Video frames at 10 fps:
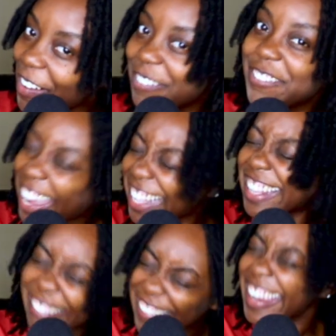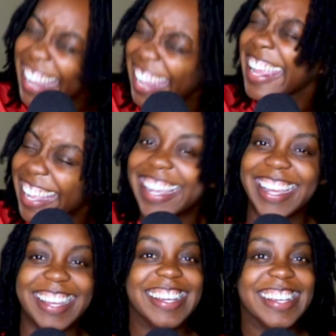victory.
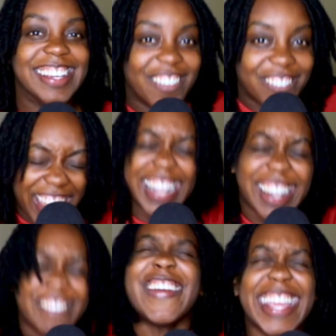Victory.